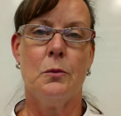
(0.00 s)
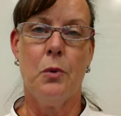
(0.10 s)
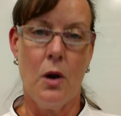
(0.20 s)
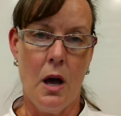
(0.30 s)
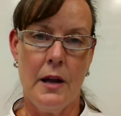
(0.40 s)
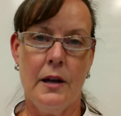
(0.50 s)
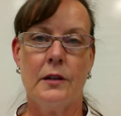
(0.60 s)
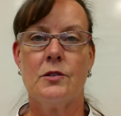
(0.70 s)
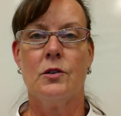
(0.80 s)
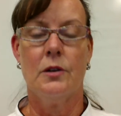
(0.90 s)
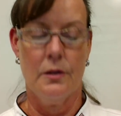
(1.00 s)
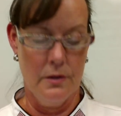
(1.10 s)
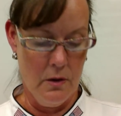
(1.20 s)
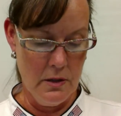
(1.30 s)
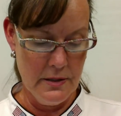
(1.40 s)
product
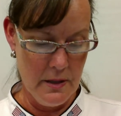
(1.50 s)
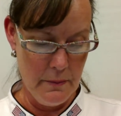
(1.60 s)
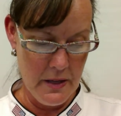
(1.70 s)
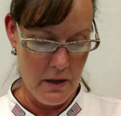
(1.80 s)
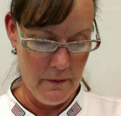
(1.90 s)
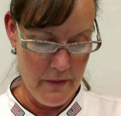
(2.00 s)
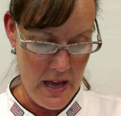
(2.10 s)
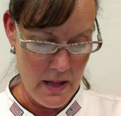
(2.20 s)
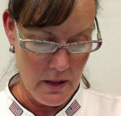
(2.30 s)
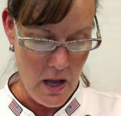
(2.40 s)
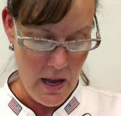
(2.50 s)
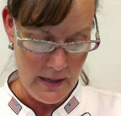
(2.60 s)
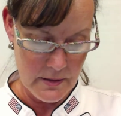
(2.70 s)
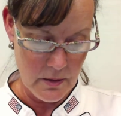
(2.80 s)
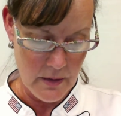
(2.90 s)
or something of that
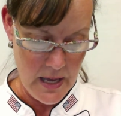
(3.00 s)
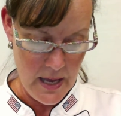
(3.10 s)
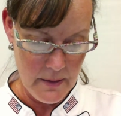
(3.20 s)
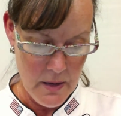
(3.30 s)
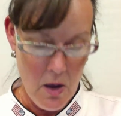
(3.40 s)
lines, okay?